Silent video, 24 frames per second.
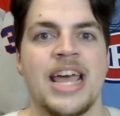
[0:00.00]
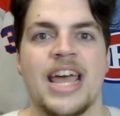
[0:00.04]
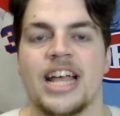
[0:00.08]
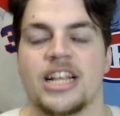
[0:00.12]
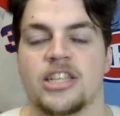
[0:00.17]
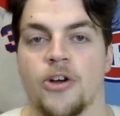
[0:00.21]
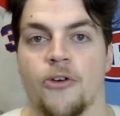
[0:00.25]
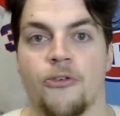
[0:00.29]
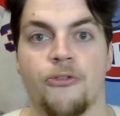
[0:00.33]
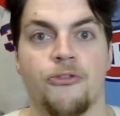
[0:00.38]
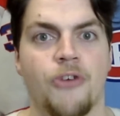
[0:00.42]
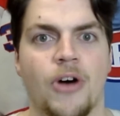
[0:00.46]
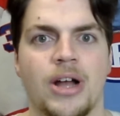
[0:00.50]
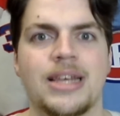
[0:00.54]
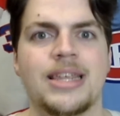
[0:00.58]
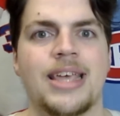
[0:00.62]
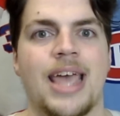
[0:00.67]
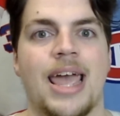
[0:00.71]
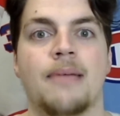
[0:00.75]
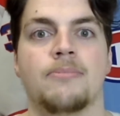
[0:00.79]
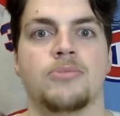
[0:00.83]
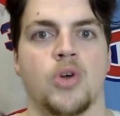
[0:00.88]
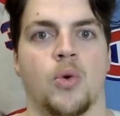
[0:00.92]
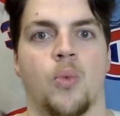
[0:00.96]
It's a fun
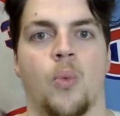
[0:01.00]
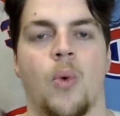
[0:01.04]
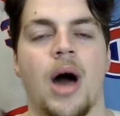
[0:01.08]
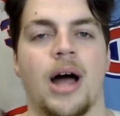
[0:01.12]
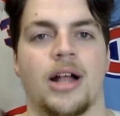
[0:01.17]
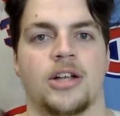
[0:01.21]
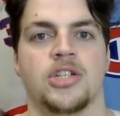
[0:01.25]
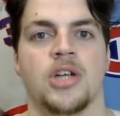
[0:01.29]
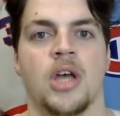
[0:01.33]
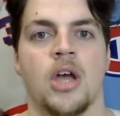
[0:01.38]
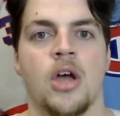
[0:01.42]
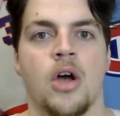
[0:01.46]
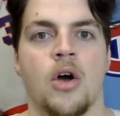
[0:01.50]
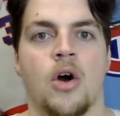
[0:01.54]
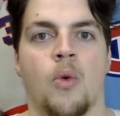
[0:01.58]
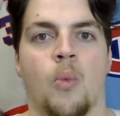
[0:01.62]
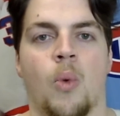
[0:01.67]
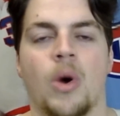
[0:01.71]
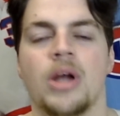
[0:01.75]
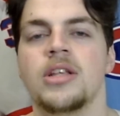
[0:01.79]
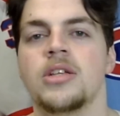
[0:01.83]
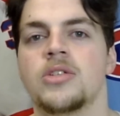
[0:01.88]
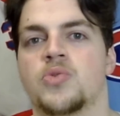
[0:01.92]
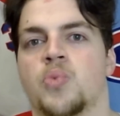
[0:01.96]
game to watch.
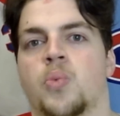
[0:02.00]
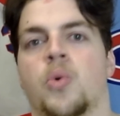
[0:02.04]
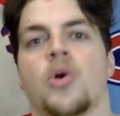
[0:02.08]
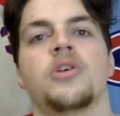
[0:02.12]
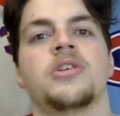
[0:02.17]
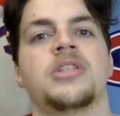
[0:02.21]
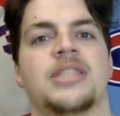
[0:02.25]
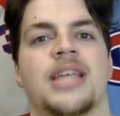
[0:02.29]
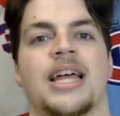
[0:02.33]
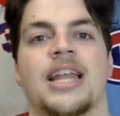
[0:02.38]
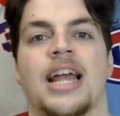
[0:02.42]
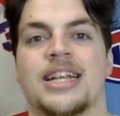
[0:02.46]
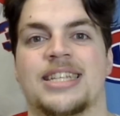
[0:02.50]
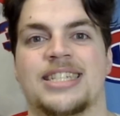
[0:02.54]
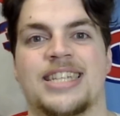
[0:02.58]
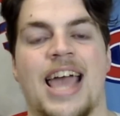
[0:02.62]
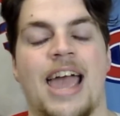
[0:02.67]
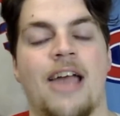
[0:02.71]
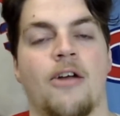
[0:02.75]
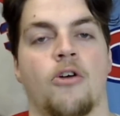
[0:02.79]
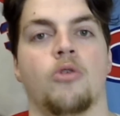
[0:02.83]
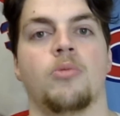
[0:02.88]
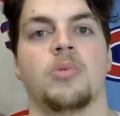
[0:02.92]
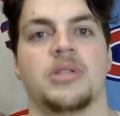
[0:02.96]
What is worse than a
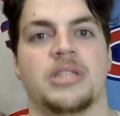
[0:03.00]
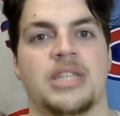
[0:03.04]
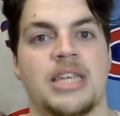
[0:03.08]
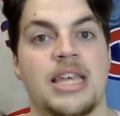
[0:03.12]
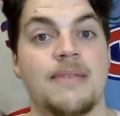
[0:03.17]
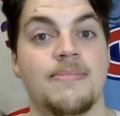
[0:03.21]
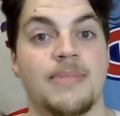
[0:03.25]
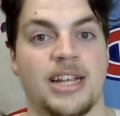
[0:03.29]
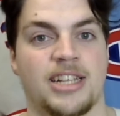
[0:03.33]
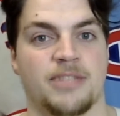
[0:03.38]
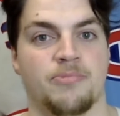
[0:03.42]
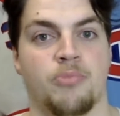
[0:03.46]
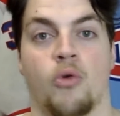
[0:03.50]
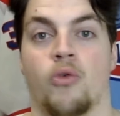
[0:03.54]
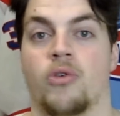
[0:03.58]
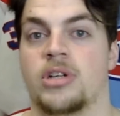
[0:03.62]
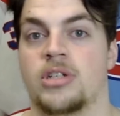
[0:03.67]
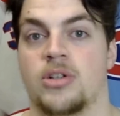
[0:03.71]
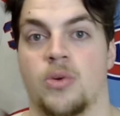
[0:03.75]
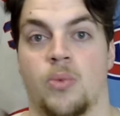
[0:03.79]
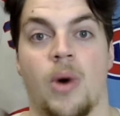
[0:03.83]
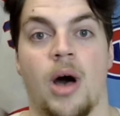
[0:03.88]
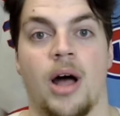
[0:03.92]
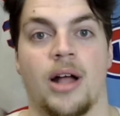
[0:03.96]
terrible team that's boring
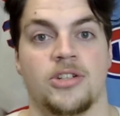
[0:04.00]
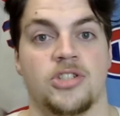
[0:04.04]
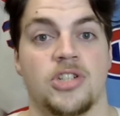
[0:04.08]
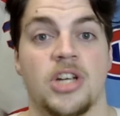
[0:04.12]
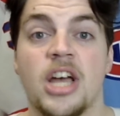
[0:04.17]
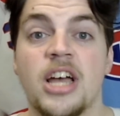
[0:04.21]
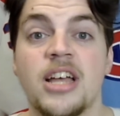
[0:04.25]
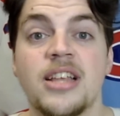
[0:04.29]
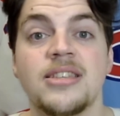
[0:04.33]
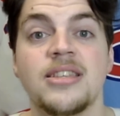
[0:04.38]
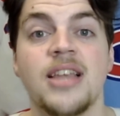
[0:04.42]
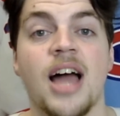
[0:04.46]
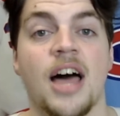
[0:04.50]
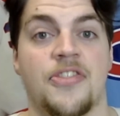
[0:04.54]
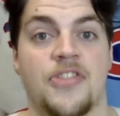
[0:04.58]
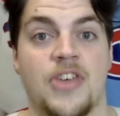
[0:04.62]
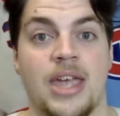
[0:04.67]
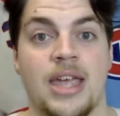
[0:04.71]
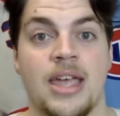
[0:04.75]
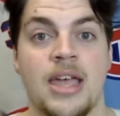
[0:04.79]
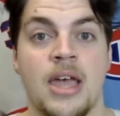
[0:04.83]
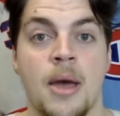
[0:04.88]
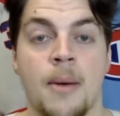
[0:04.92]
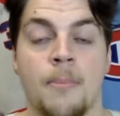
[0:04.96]
to watch?
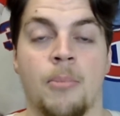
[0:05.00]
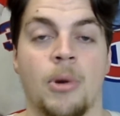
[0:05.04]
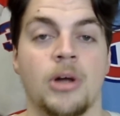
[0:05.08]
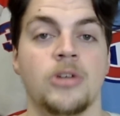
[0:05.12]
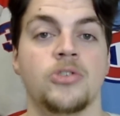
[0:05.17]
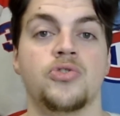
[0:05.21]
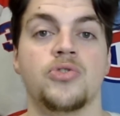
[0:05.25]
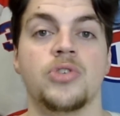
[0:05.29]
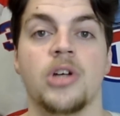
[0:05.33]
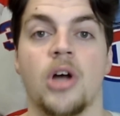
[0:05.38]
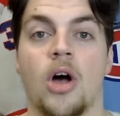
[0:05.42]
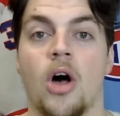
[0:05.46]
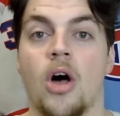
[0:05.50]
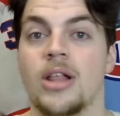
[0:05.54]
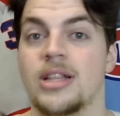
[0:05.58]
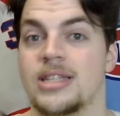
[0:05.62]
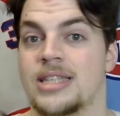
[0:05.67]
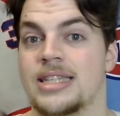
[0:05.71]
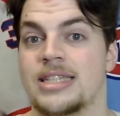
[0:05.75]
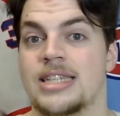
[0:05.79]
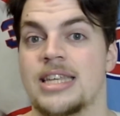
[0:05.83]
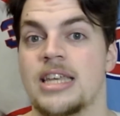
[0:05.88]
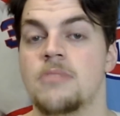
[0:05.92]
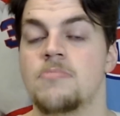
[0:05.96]
Nothing. Montreal is
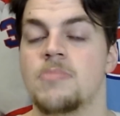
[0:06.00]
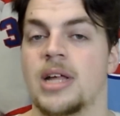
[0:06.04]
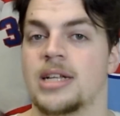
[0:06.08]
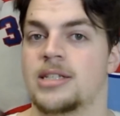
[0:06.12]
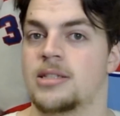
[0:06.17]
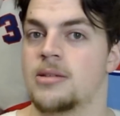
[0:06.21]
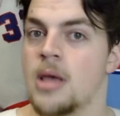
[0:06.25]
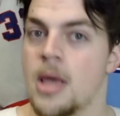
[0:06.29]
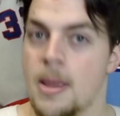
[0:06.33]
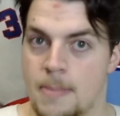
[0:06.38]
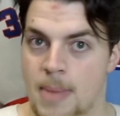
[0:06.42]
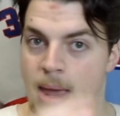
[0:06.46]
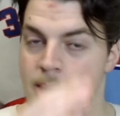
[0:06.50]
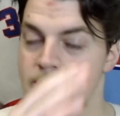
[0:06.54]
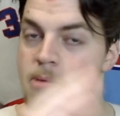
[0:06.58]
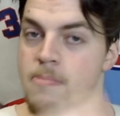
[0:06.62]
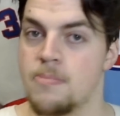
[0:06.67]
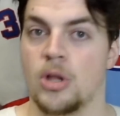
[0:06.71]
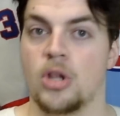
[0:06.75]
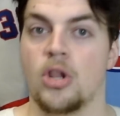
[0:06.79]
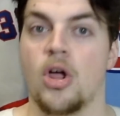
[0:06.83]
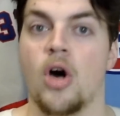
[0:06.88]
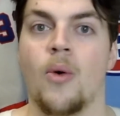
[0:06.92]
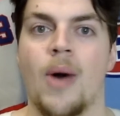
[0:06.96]
a team that's maybe
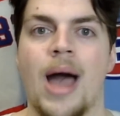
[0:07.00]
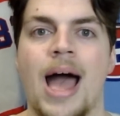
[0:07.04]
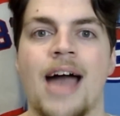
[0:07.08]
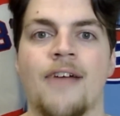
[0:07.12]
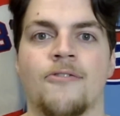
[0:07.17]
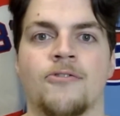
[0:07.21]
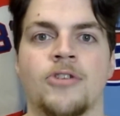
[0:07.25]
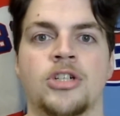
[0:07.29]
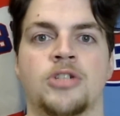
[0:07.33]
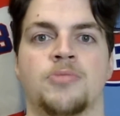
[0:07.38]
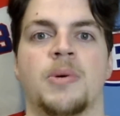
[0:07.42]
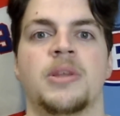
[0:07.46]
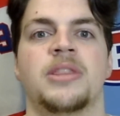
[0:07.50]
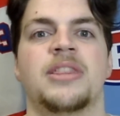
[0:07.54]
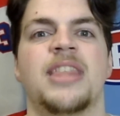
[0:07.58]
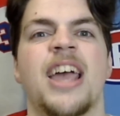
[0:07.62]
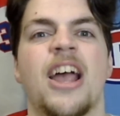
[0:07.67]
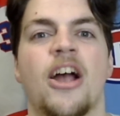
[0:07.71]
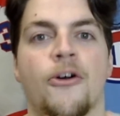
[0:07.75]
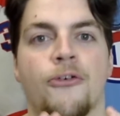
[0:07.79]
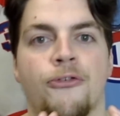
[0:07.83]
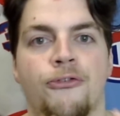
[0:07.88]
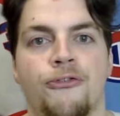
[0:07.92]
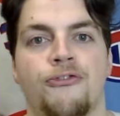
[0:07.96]
below average, but they
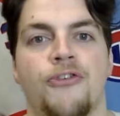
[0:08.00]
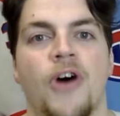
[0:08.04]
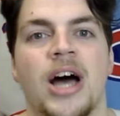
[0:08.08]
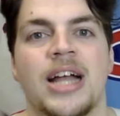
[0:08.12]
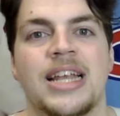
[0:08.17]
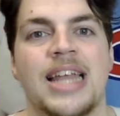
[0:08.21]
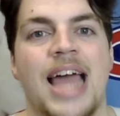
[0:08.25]
are fun